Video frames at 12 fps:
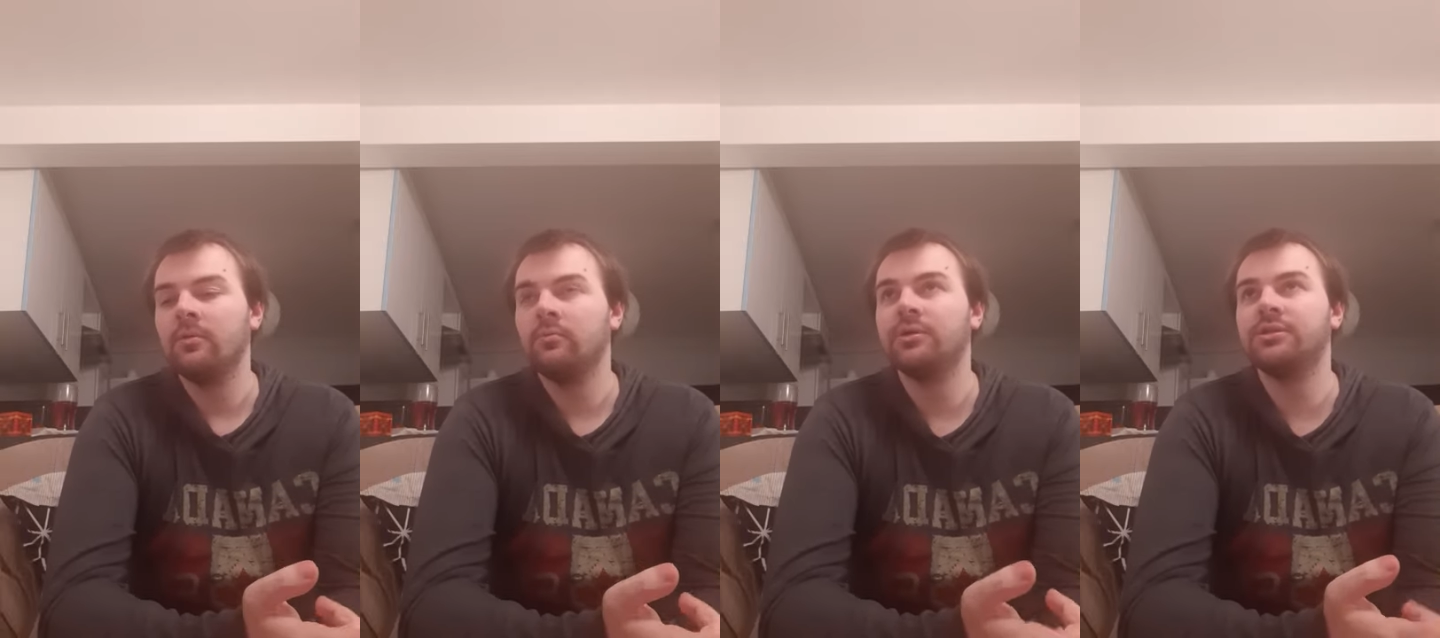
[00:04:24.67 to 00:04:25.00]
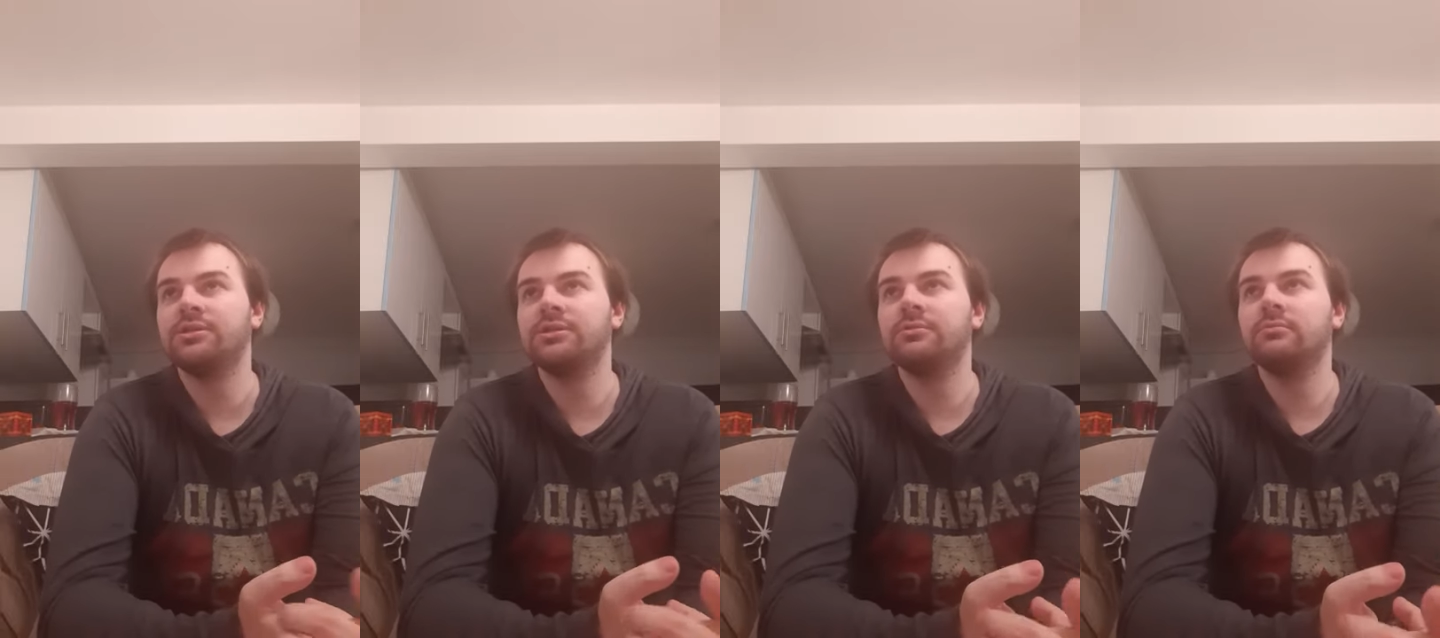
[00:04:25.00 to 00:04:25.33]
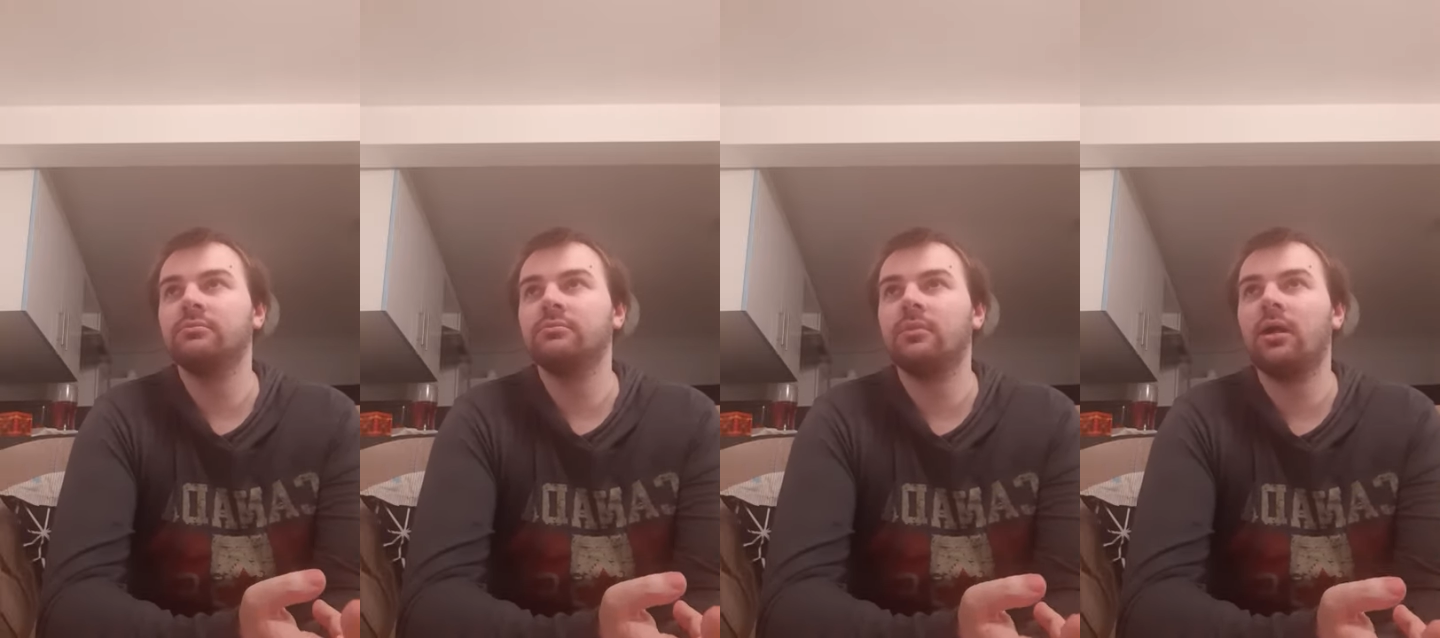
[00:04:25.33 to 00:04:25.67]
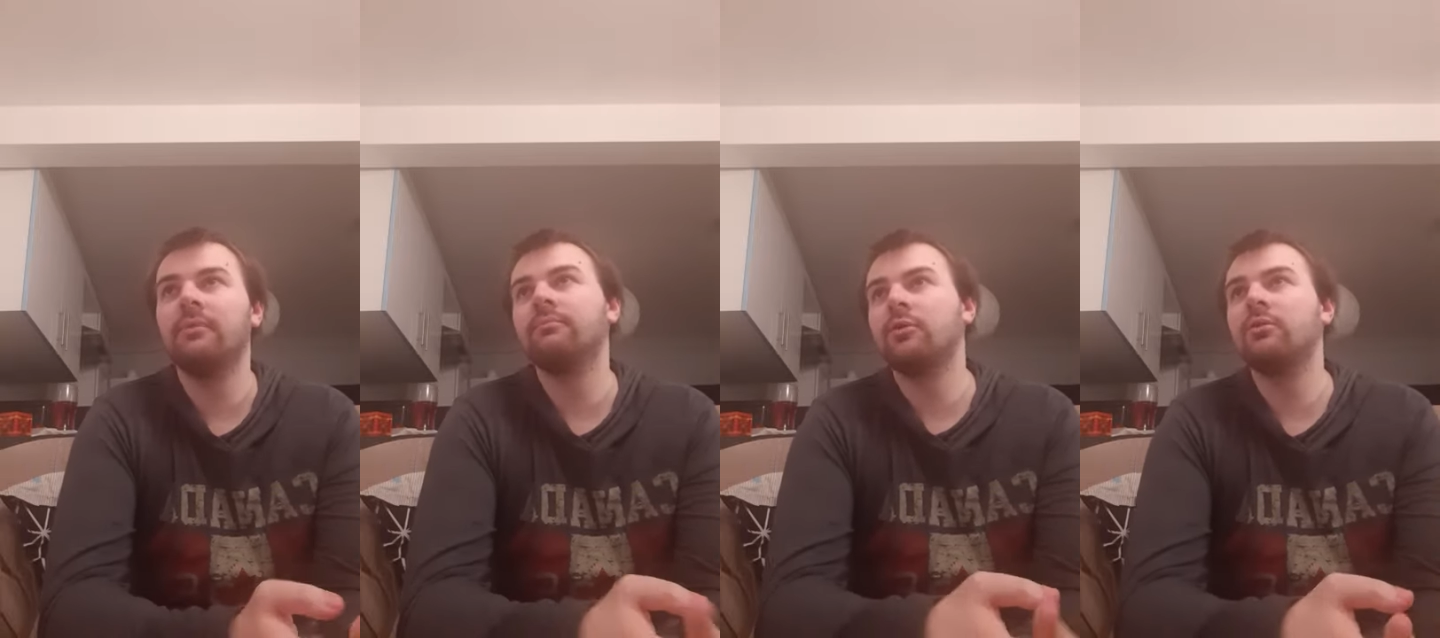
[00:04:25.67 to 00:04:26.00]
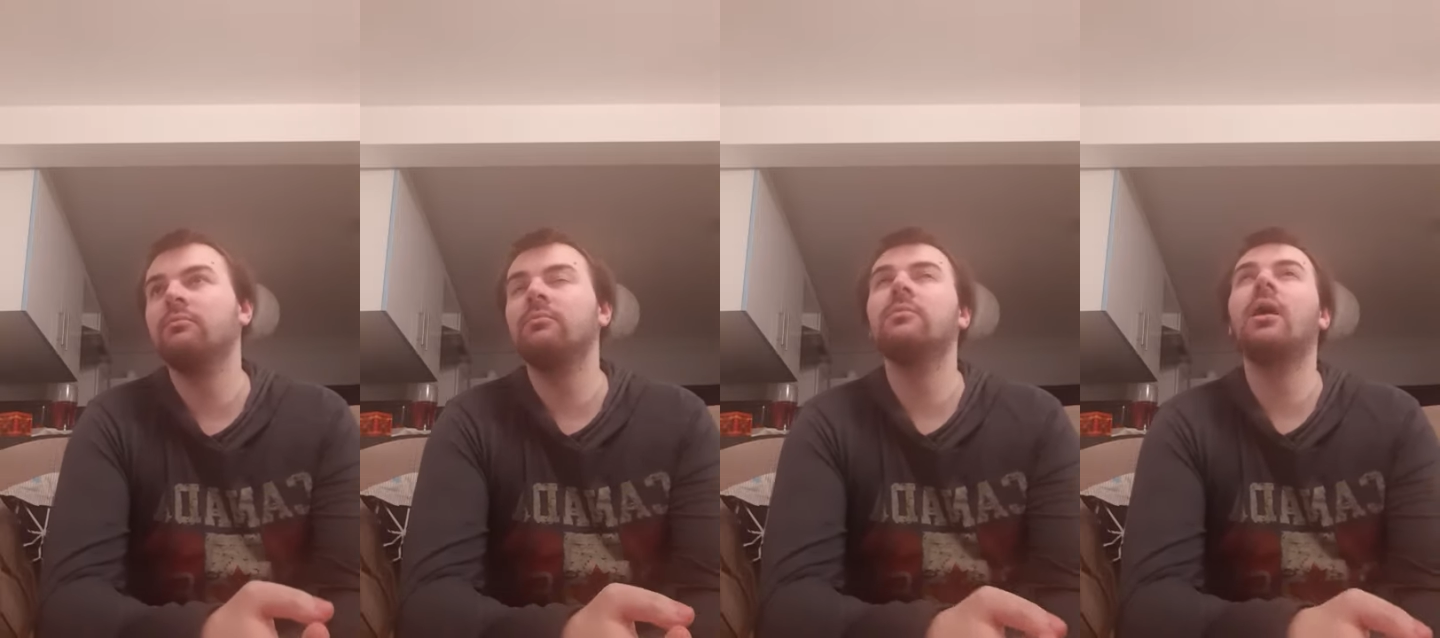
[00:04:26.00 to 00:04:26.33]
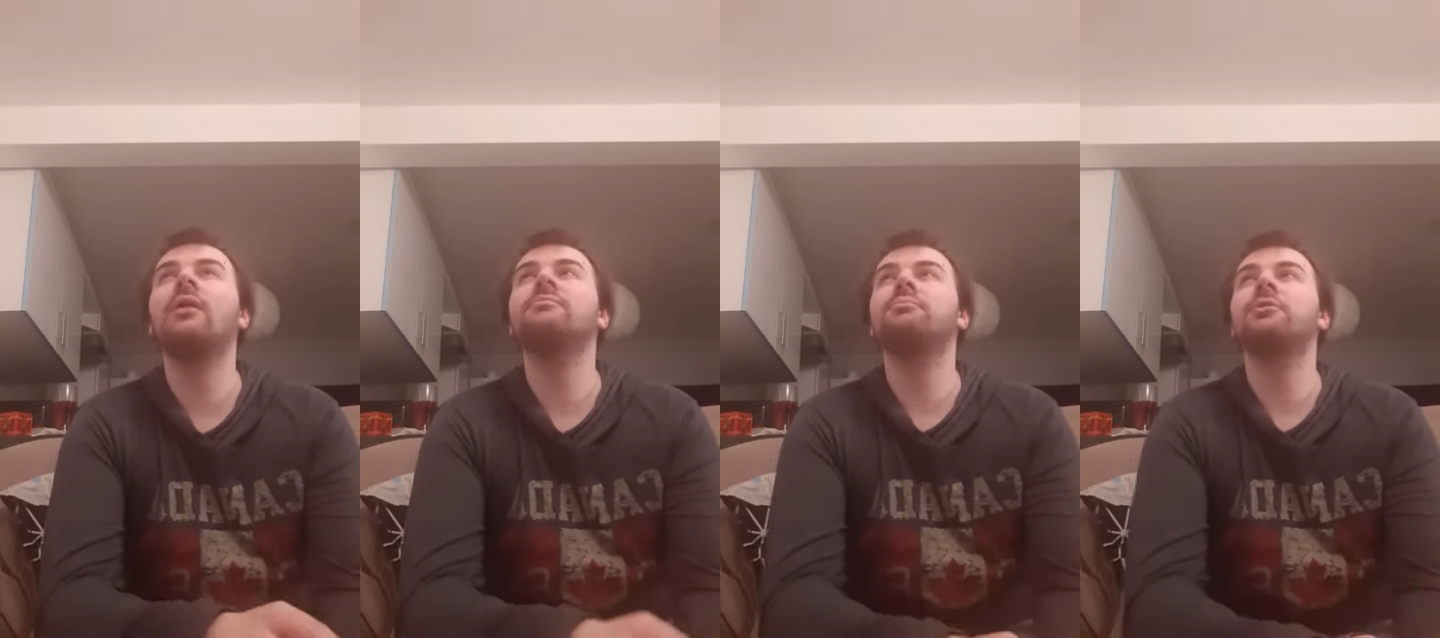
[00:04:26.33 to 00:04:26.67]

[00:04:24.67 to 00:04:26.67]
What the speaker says: which I've